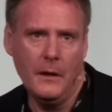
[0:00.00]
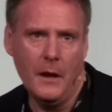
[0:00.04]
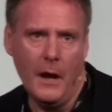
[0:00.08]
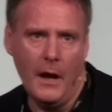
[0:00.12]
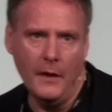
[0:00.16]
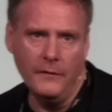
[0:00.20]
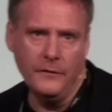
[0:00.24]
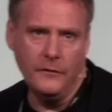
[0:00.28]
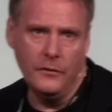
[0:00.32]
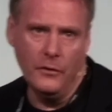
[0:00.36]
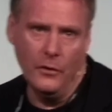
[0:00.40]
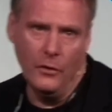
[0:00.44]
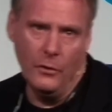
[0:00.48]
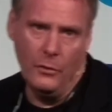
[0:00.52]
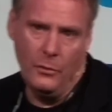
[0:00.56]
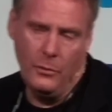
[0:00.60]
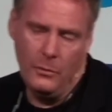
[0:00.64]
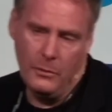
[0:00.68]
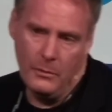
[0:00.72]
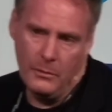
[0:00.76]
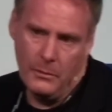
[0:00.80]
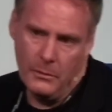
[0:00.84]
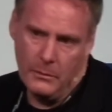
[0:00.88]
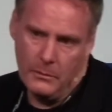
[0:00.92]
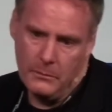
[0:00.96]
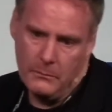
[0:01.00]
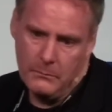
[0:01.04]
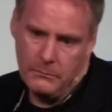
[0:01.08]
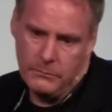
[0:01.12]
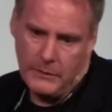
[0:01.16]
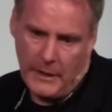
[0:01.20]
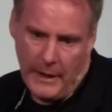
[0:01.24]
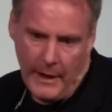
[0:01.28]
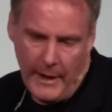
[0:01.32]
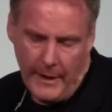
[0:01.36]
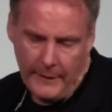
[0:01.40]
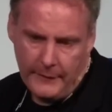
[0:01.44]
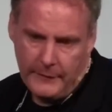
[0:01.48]
and so
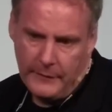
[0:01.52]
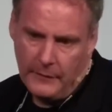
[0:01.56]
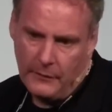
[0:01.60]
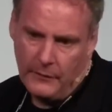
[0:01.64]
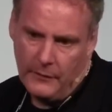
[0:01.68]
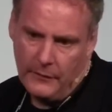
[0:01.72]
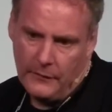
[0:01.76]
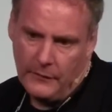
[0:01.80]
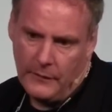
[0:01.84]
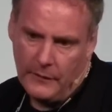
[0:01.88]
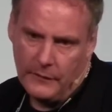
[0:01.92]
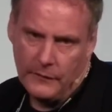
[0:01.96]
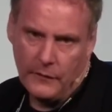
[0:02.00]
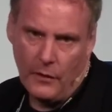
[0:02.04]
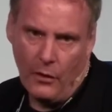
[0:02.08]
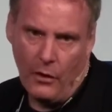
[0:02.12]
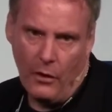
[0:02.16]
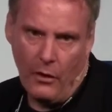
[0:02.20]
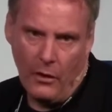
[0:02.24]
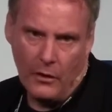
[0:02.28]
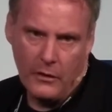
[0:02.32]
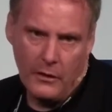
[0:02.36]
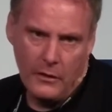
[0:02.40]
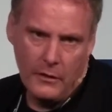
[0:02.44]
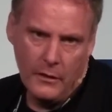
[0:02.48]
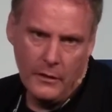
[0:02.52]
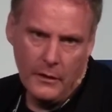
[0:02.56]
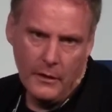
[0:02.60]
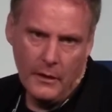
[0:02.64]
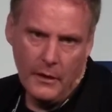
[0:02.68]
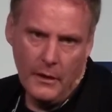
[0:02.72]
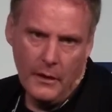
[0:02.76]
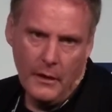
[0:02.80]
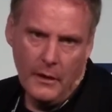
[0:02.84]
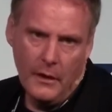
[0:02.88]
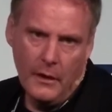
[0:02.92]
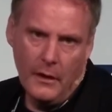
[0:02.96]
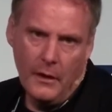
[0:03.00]
the next series of this talk
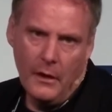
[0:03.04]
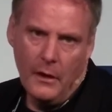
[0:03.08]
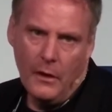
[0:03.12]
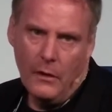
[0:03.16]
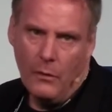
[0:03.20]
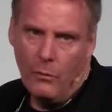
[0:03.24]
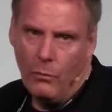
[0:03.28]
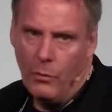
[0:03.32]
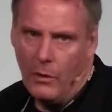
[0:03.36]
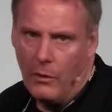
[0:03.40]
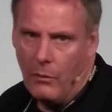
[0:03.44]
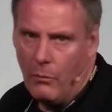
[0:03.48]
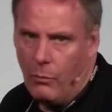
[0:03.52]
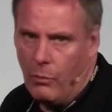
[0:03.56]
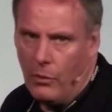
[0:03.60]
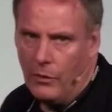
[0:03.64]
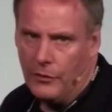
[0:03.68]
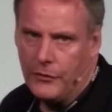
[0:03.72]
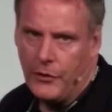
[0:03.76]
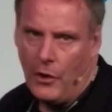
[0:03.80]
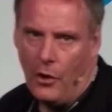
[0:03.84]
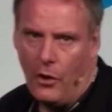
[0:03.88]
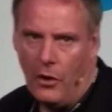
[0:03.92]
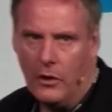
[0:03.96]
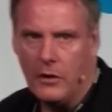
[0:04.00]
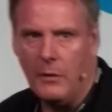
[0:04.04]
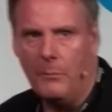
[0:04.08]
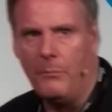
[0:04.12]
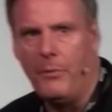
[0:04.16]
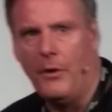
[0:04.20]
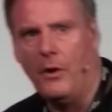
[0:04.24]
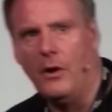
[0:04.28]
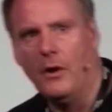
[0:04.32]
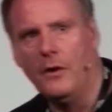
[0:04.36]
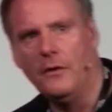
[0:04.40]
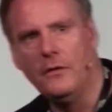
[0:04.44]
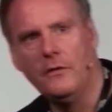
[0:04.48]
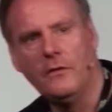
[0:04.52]
we'll talk
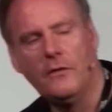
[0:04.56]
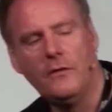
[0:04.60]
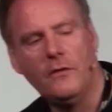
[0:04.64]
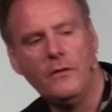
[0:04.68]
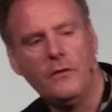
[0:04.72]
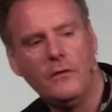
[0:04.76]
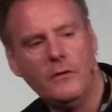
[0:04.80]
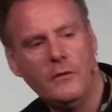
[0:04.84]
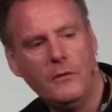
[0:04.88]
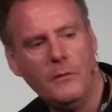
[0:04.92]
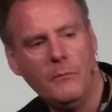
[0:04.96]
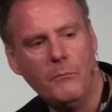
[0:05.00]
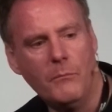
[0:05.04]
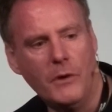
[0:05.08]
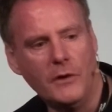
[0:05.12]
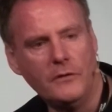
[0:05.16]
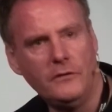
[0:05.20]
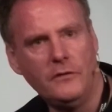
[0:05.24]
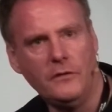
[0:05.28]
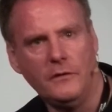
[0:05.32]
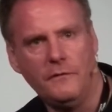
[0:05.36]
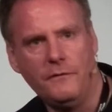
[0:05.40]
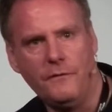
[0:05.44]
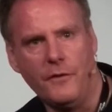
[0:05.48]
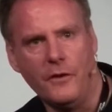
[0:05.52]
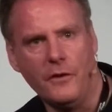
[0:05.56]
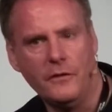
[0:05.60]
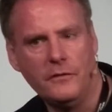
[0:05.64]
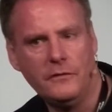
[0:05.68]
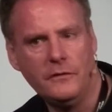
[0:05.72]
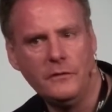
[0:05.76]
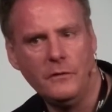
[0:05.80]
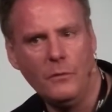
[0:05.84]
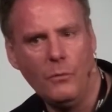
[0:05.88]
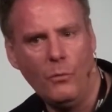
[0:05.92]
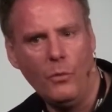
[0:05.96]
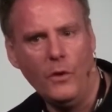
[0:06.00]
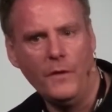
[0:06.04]
about merchant first,
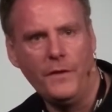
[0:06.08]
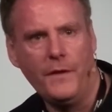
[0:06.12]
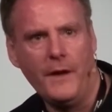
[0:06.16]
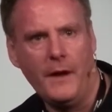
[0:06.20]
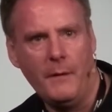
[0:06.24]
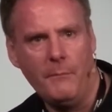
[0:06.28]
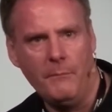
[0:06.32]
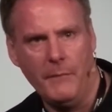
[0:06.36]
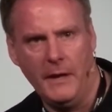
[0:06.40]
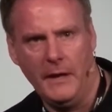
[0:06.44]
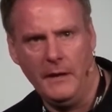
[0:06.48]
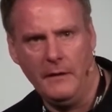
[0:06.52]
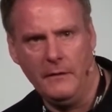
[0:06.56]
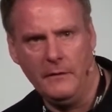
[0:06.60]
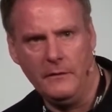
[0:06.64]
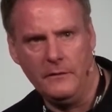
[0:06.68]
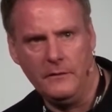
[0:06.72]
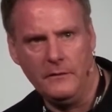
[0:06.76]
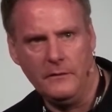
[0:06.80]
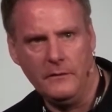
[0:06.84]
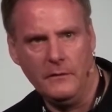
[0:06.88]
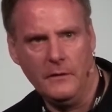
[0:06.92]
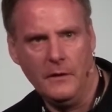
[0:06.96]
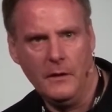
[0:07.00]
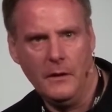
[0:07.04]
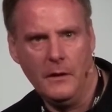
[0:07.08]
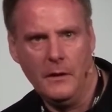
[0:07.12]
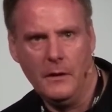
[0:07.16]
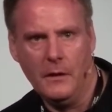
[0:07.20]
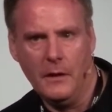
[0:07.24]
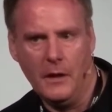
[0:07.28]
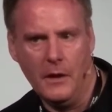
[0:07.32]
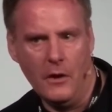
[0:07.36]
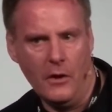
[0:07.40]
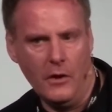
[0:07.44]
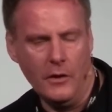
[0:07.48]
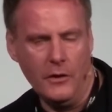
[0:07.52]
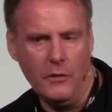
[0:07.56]
what that means,
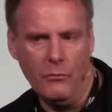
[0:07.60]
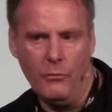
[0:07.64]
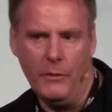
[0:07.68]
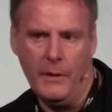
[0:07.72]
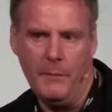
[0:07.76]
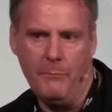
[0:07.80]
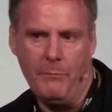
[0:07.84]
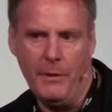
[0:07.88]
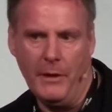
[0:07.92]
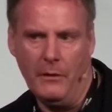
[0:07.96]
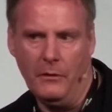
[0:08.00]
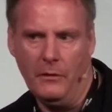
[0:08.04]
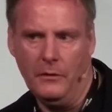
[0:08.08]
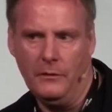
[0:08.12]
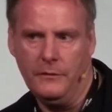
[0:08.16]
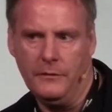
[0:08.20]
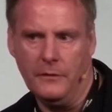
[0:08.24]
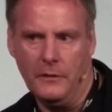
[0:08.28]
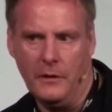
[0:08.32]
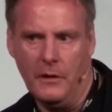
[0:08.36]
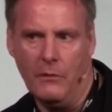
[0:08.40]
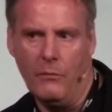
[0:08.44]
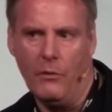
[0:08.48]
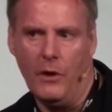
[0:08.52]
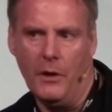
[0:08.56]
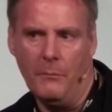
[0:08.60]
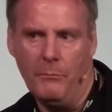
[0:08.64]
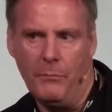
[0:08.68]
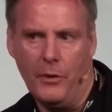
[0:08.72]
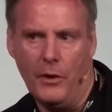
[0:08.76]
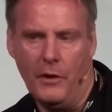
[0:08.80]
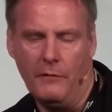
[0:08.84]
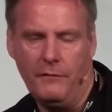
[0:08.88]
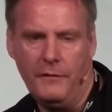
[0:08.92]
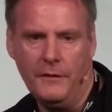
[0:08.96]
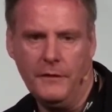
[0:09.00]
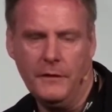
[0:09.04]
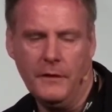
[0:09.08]
and how you rebuild around
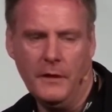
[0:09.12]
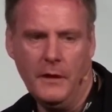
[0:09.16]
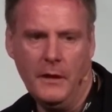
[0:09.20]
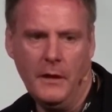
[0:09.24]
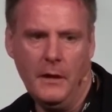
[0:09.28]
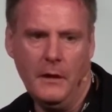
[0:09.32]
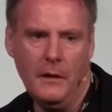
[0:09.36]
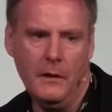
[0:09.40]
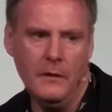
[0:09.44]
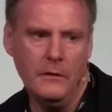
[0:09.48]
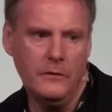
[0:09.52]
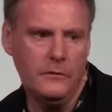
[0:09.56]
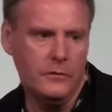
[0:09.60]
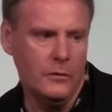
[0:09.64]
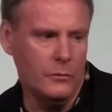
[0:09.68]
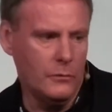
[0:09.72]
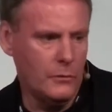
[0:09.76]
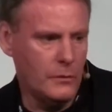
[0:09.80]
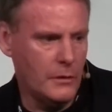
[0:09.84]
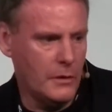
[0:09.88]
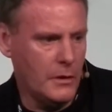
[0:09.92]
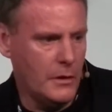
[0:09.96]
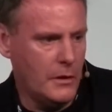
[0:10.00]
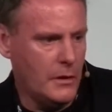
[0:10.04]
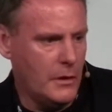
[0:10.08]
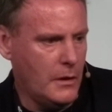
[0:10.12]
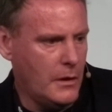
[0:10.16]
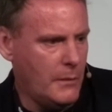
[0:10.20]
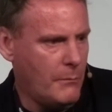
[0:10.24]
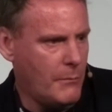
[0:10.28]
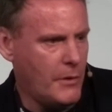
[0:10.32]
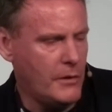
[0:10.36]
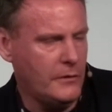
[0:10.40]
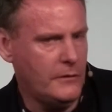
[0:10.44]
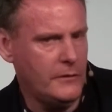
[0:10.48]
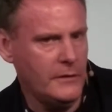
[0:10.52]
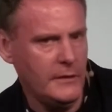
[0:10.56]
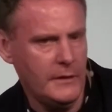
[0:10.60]
profit. So the
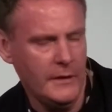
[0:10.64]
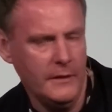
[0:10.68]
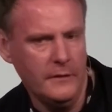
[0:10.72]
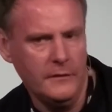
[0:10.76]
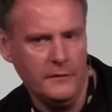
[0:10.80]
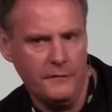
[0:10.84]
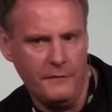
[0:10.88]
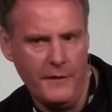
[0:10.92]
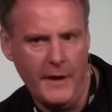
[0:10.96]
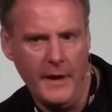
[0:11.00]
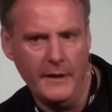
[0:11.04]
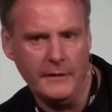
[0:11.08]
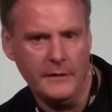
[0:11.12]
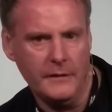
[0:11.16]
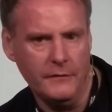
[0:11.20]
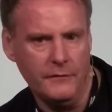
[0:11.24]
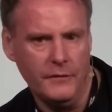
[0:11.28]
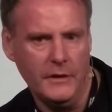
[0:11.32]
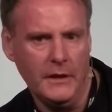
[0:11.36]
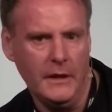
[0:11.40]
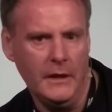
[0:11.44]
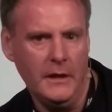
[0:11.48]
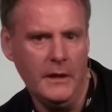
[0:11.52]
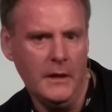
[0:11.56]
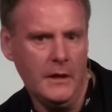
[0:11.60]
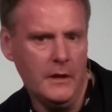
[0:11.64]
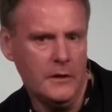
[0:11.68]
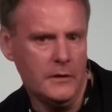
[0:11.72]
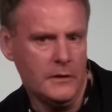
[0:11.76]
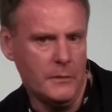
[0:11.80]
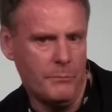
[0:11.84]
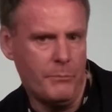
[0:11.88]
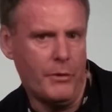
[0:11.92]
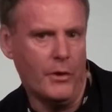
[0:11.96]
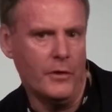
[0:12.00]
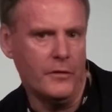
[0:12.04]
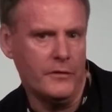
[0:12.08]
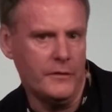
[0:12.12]
merchant is effectively the
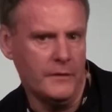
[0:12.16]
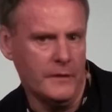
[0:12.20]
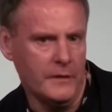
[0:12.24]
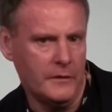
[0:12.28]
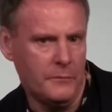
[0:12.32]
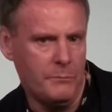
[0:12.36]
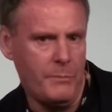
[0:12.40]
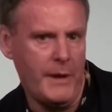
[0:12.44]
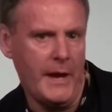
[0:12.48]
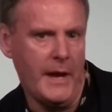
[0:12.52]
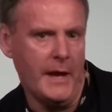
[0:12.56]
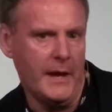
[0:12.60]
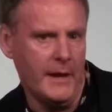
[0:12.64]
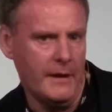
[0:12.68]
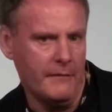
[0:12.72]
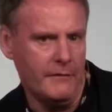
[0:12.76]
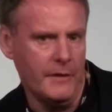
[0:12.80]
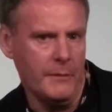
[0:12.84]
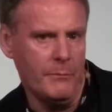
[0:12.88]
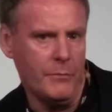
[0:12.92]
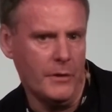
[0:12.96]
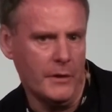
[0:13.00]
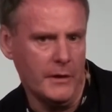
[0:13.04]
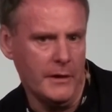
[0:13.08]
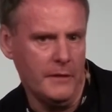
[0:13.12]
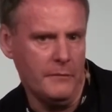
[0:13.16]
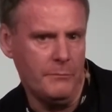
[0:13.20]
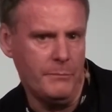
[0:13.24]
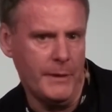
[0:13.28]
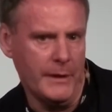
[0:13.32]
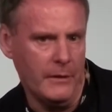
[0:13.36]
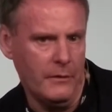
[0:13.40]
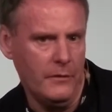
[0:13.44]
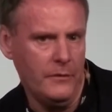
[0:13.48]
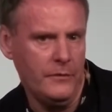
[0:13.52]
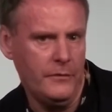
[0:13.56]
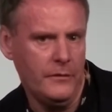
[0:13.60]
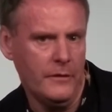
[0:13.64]
person that's paying everybody's
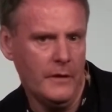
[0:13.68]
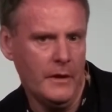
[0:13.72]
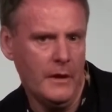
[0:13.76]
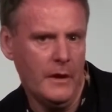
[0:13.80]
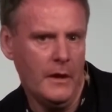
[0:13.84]
bills.